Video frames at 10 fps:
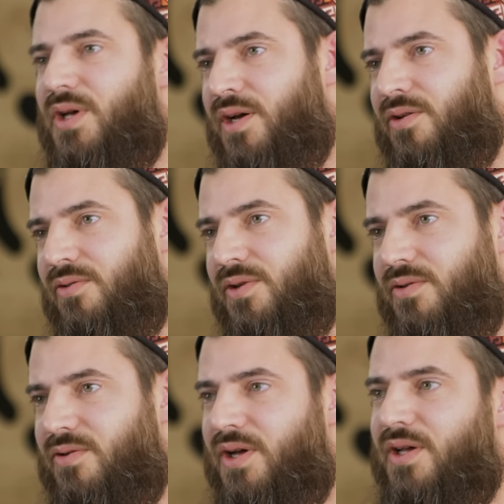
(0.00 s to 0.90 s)
angry
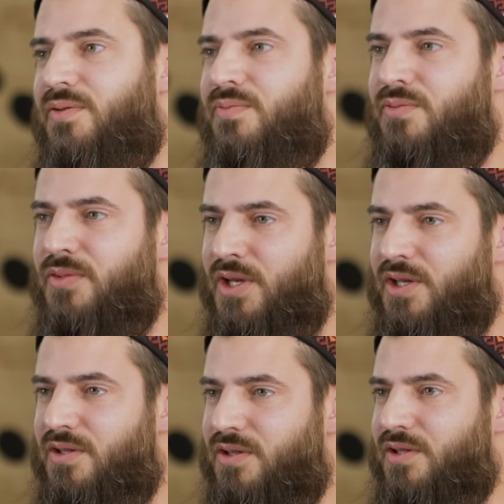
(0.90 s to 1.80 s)
or I am
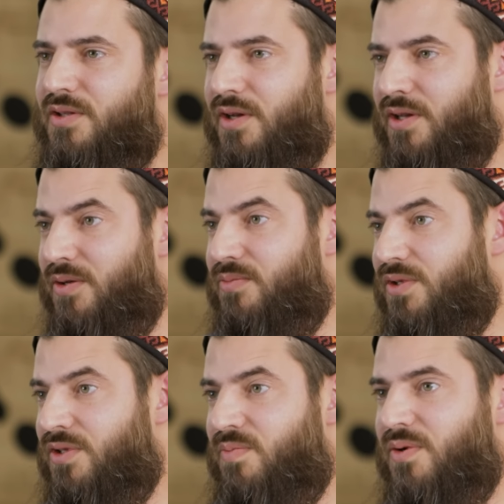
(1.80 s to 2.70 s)
I have
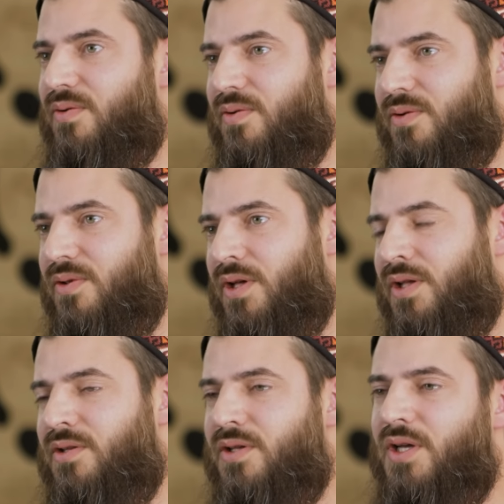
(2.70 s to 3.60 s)
this problem or that.